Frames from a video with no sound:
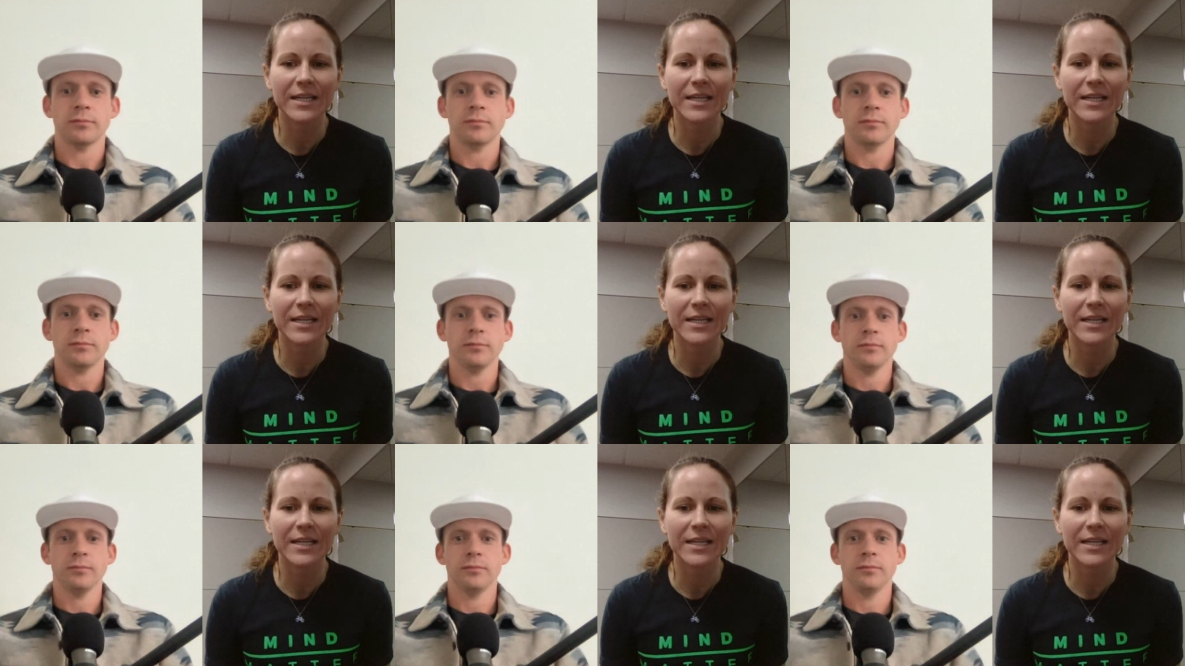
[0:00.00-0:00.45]

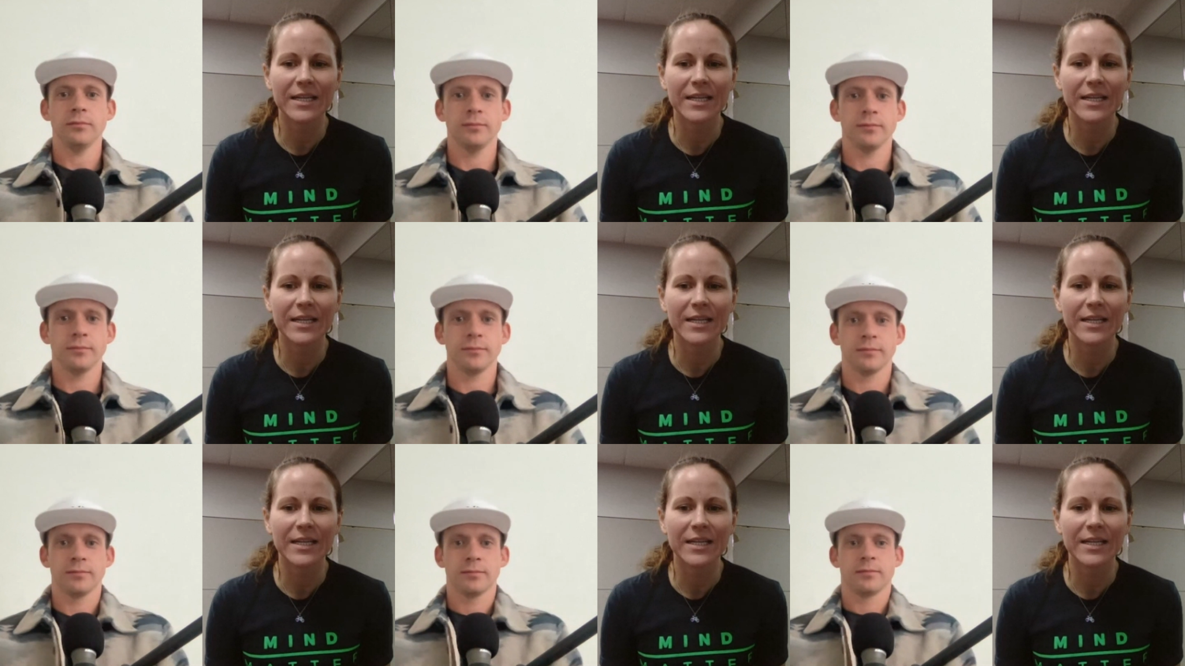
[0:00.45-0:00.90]
Speaker 1: back
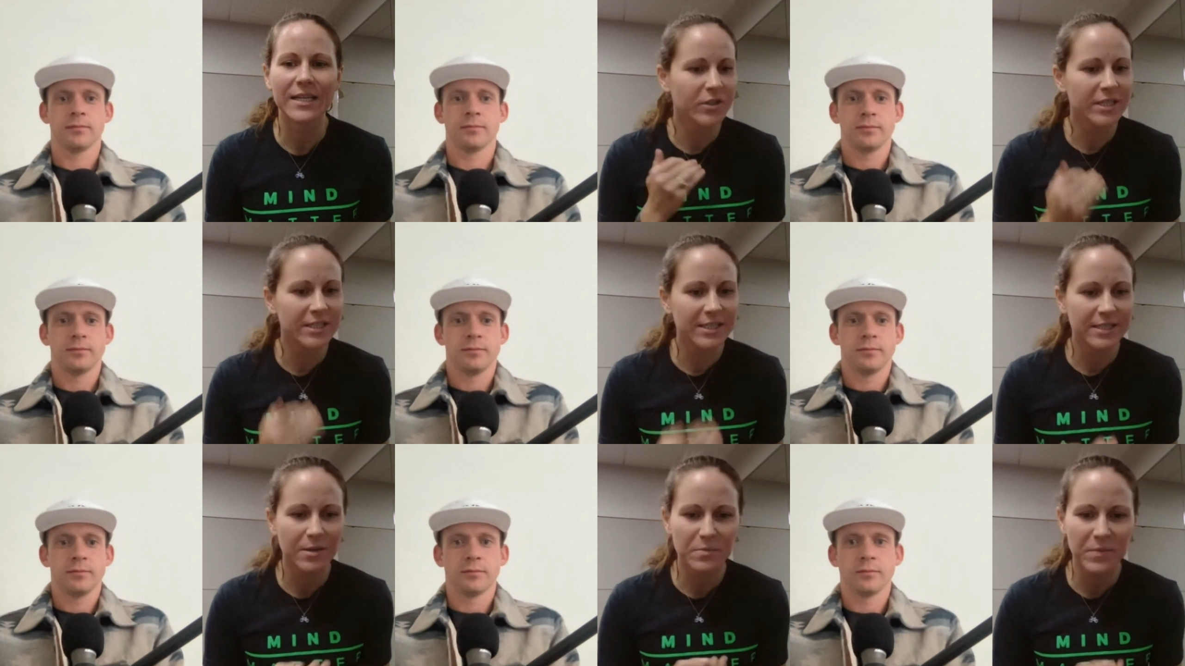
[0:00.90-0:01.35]
and I had to
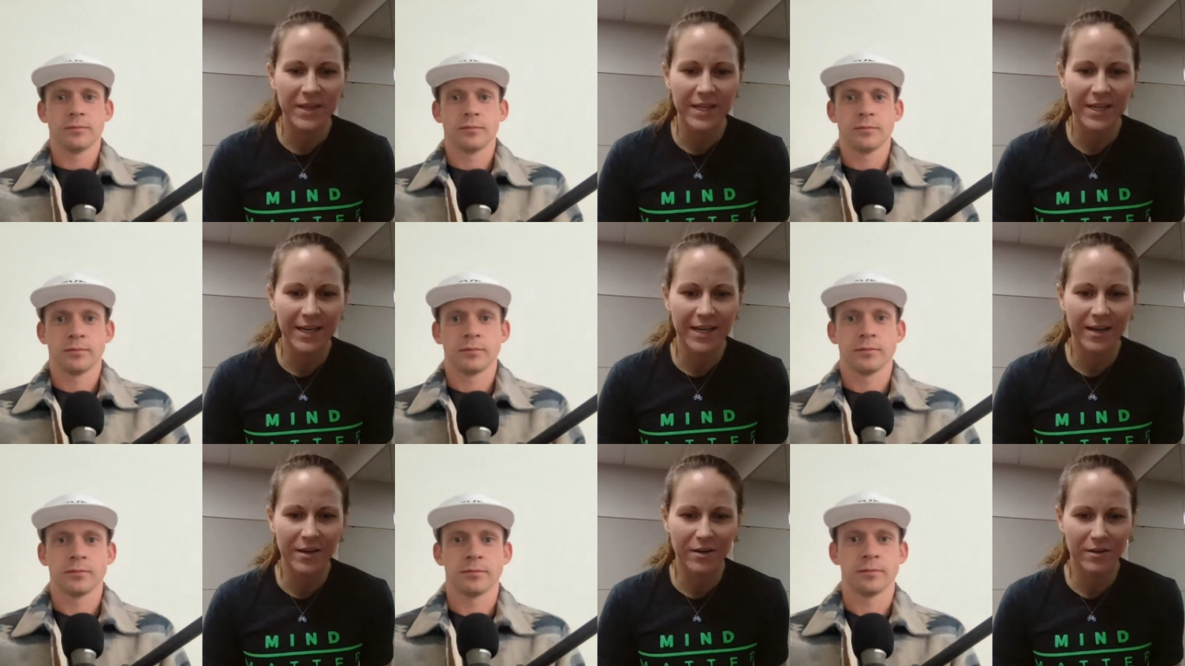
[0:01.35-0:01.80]
go get
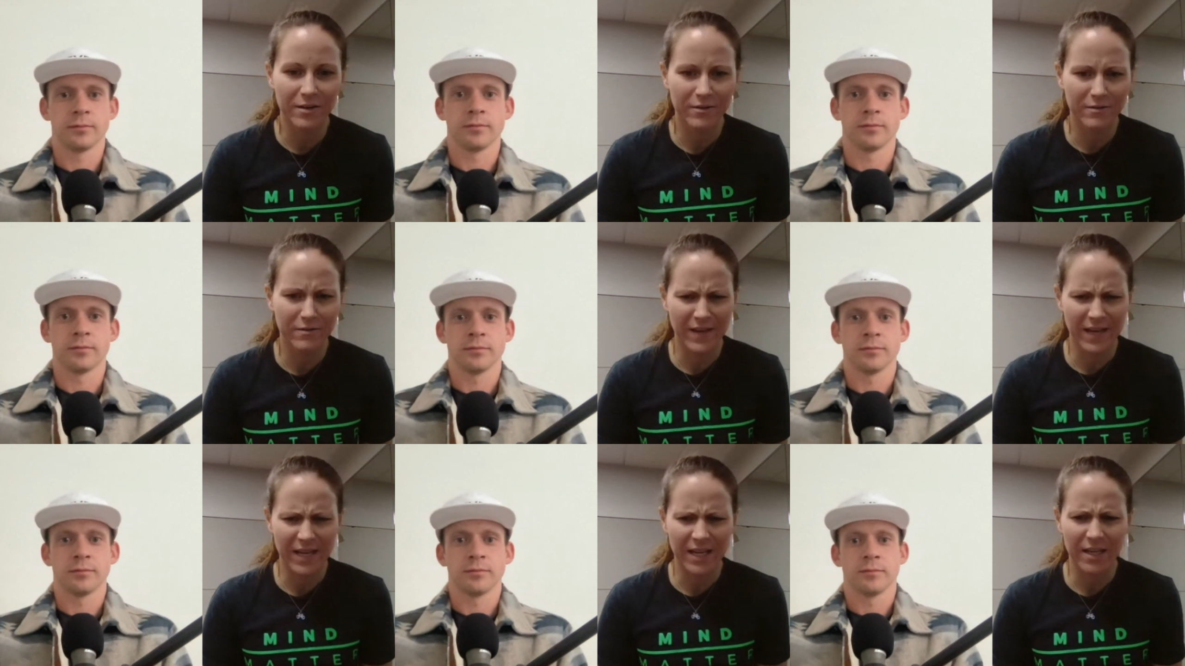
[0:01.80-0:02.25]
something out of
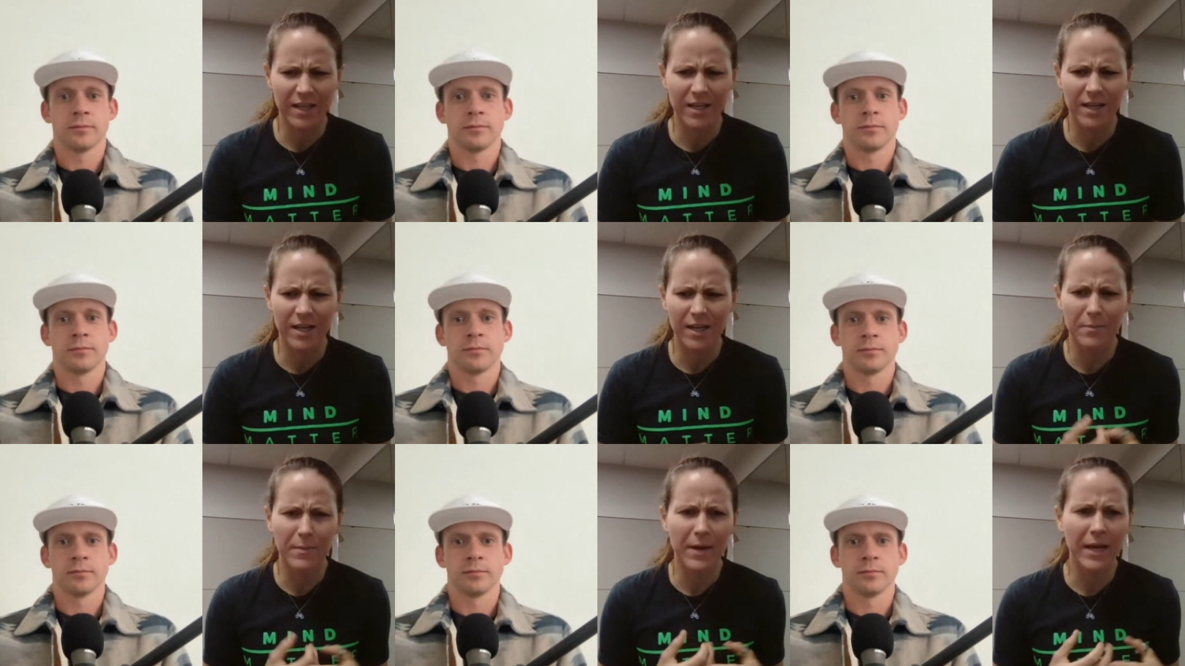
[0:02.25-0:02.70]
the
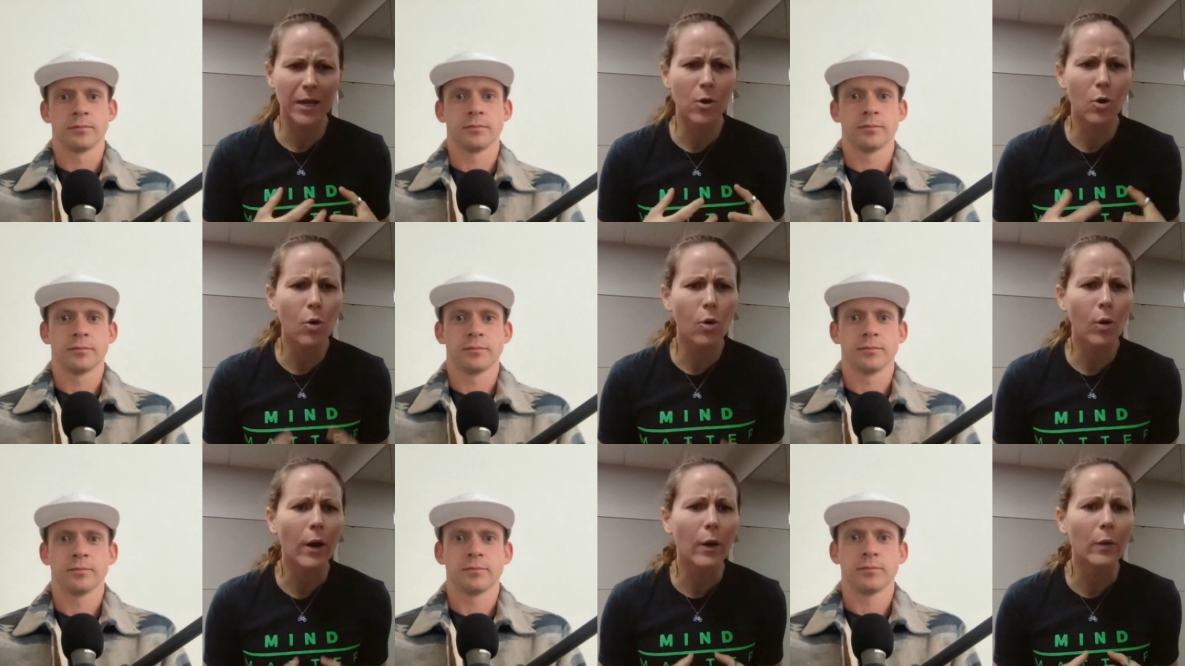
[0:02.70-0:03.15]
van and my
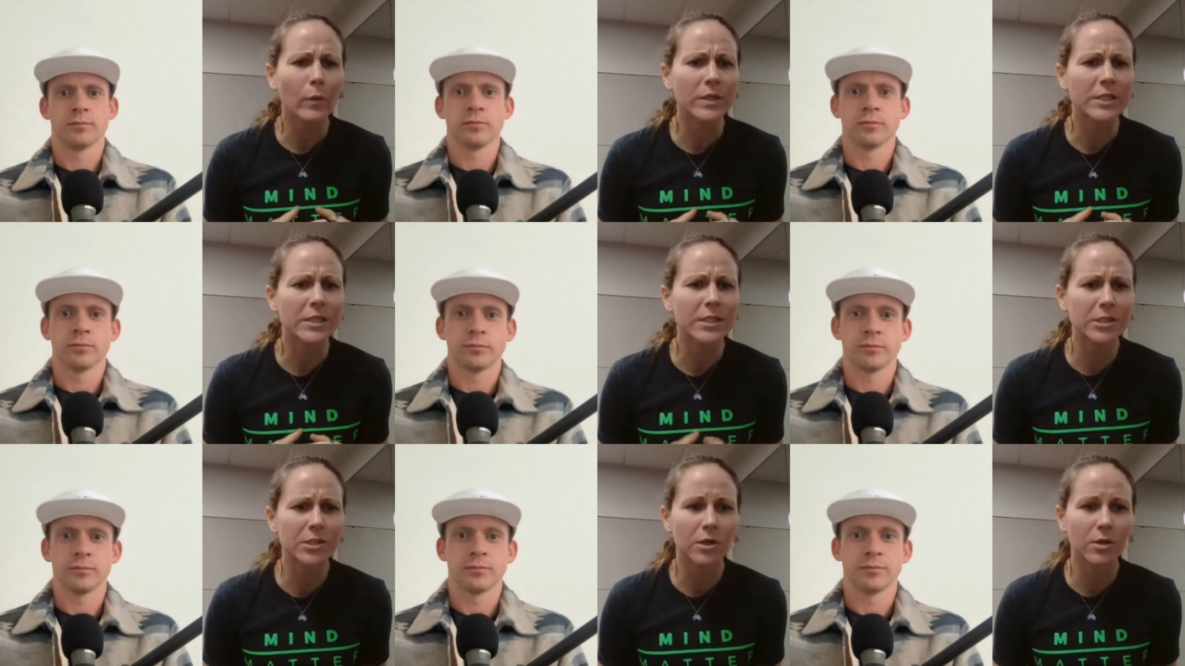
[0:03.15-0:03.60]
core
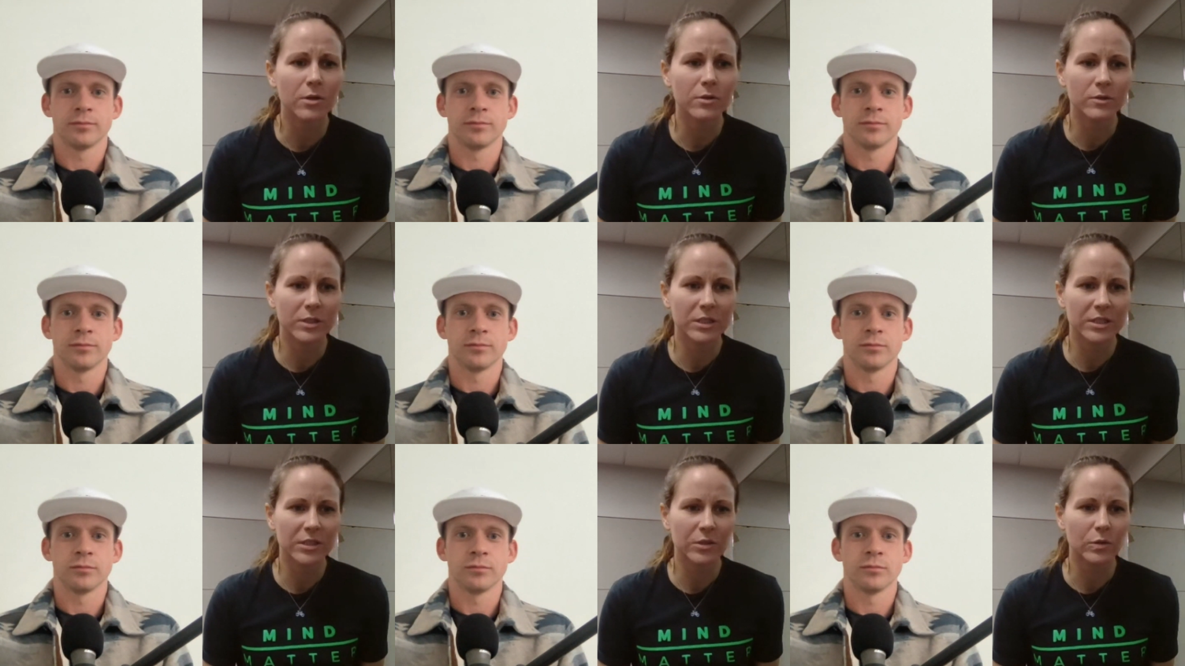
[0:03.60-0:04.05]
was
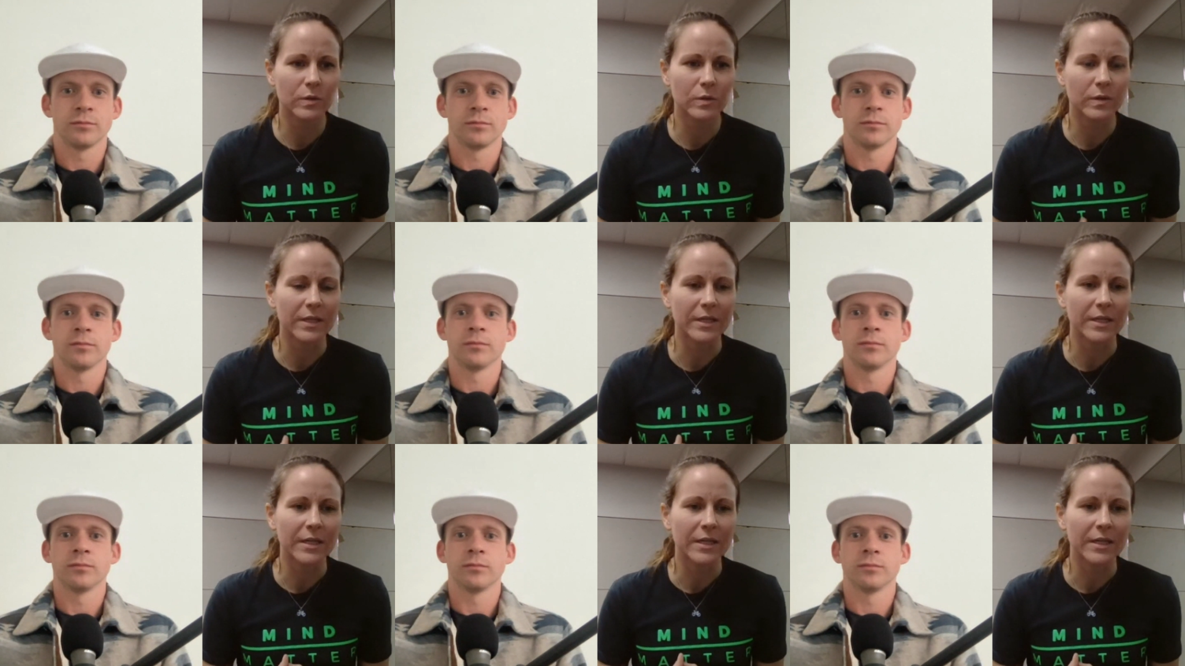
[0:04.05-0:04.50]
so
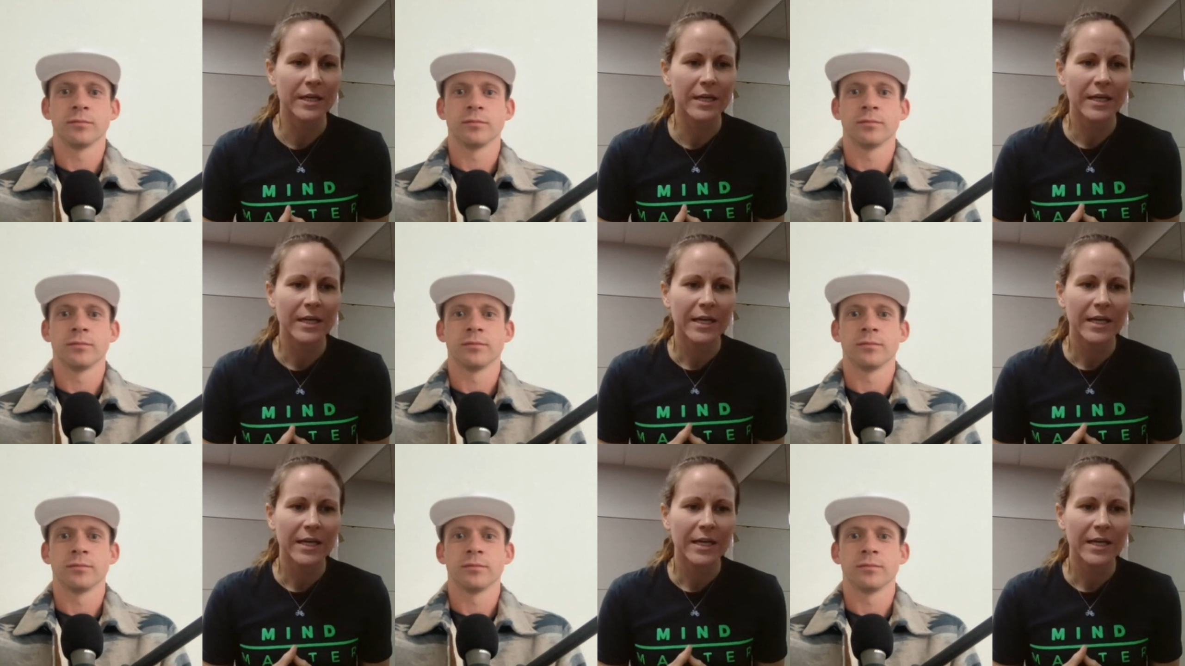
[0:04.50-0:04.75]
sore.